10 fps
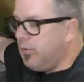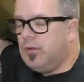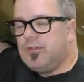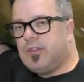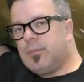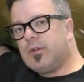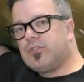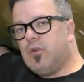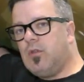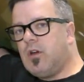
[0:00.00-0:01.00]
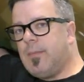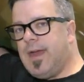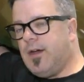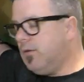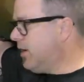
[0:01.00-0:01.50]
I pull this upper control arm
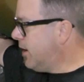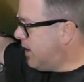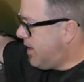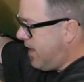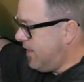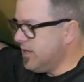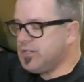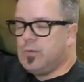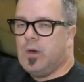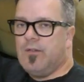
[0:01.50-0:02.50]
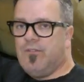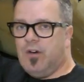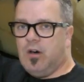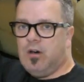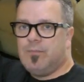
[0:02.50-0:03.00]
out, that thing's going to want to
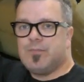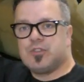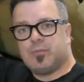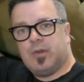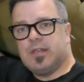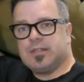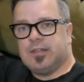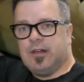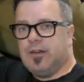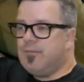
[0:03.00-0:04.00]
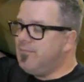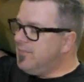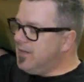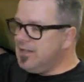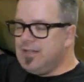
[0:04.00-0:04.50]
fall. The spring's there.
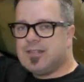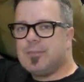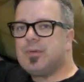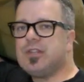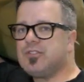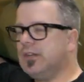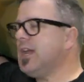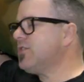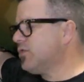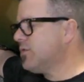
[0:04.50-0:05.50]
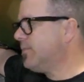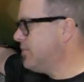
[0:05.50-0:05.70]
It, it's a potentially dangerous